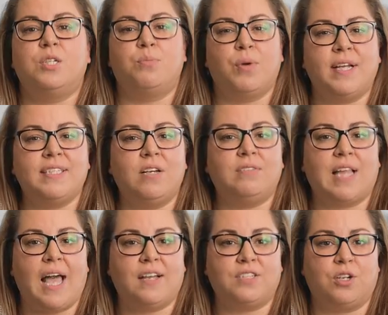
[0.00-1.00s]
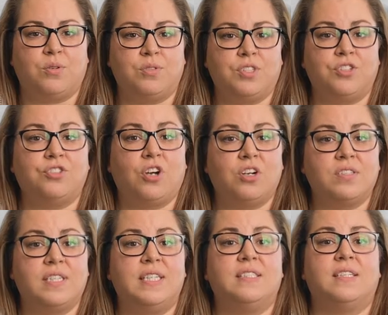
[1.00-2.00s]
To break down lactose, your
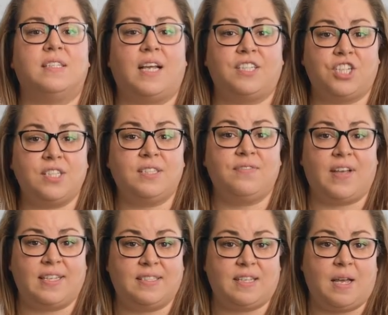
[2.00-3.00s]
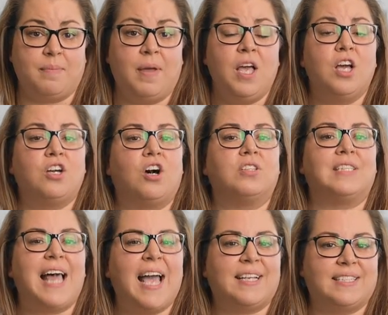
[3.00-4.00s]
dog needs a digestive enzyme called
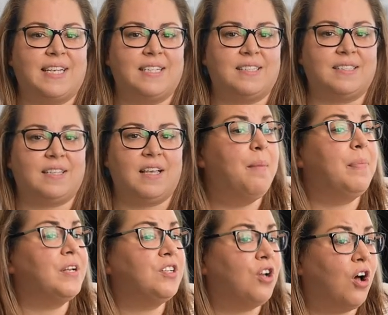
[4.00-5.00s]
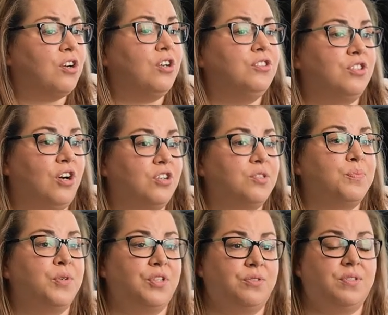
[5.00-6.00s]
lactase, but not all dogs
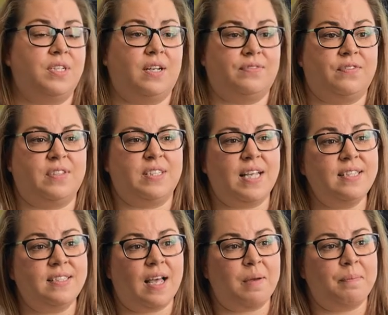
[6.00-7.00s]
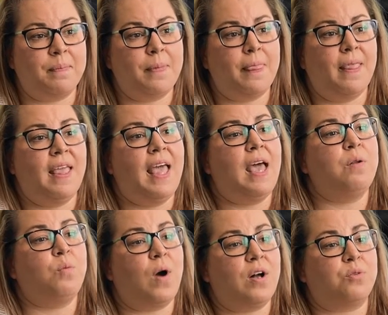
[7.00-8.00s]
produce enough of this enzyme.
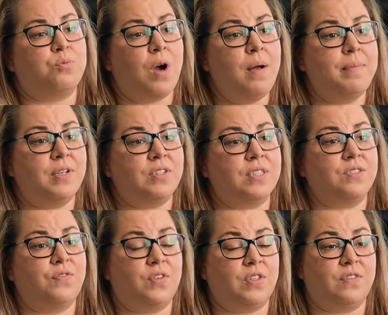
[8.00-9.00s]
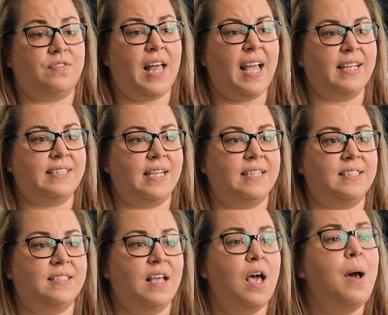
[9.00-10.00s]
And while raw milk is full of lactase,
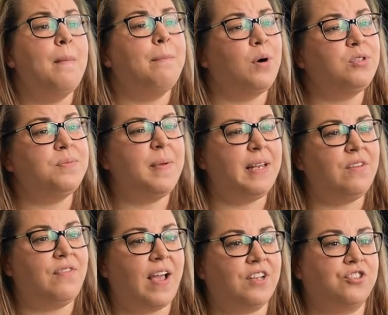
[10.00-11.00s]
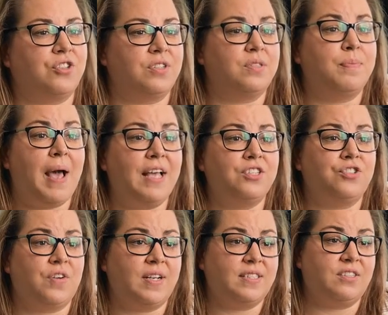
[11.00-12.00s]
most manufacturers
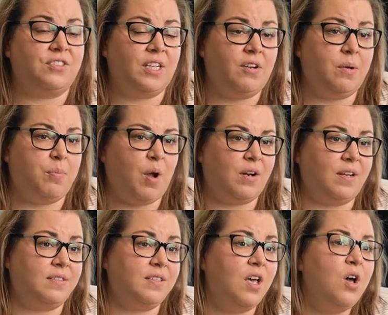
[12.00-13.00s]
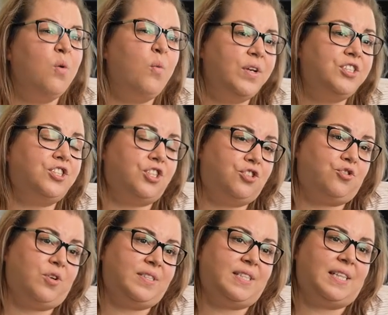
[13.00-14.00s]
pasteurize their dairy products, which
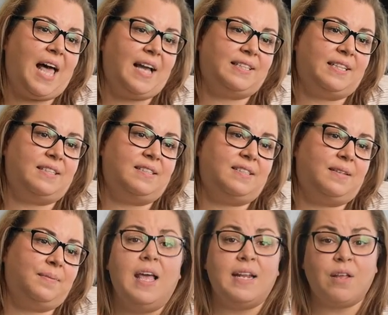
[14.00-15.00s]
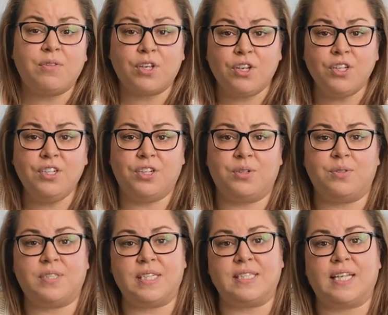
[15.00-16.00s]
destroys the lactase. Now the good
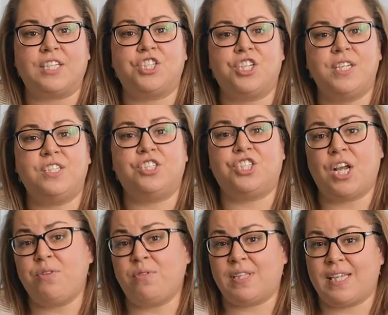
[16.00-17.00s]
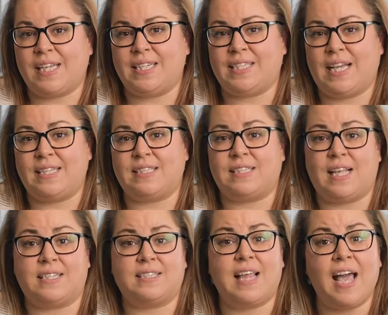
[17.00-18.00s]
news is that cheese generally contains
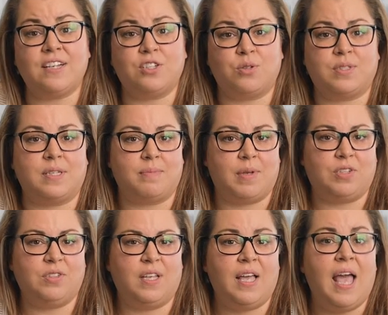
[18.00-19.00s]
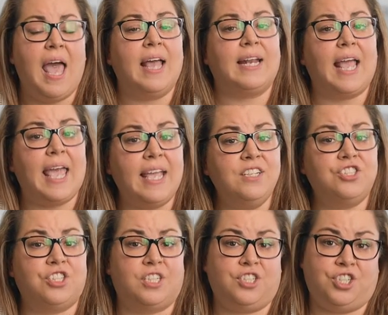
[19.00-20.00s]
less lactose than milk, and
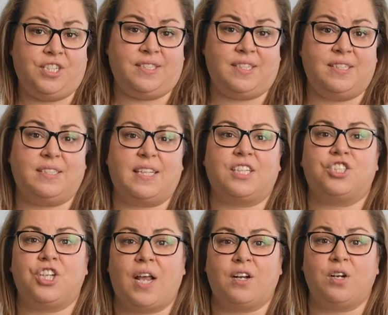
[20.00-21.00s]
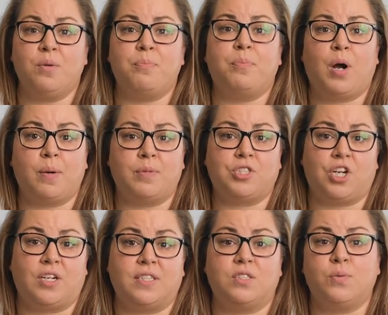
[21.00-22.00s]
aged cheeses like cheddar,
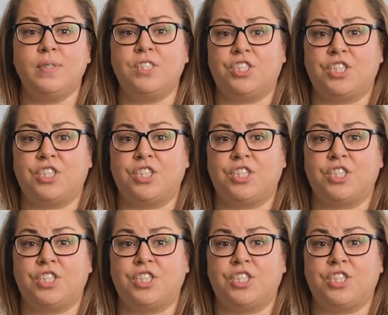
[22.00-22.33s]
parmesan, and Swiss